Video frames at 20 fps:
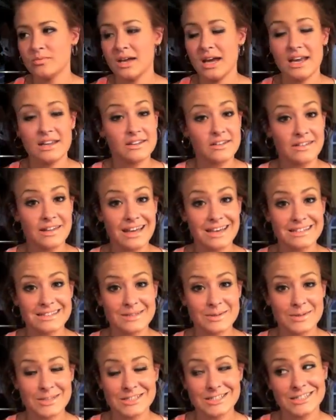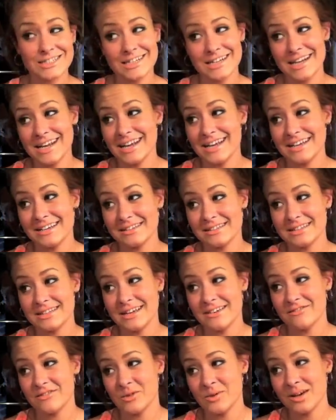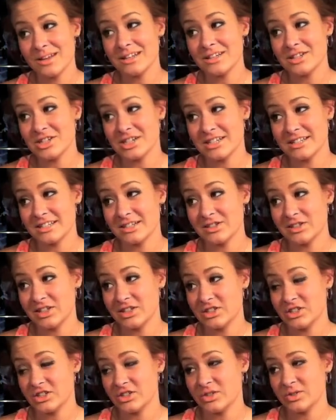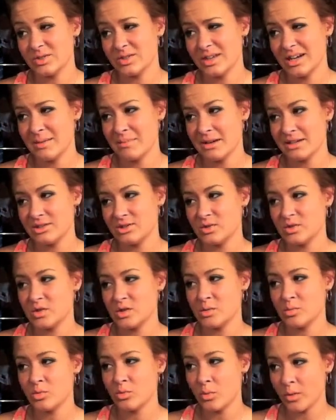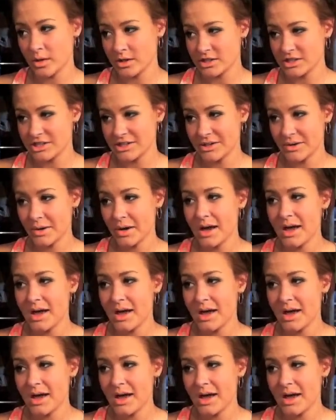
And the last question is, if you had the chance to change your username on YouTube, would you?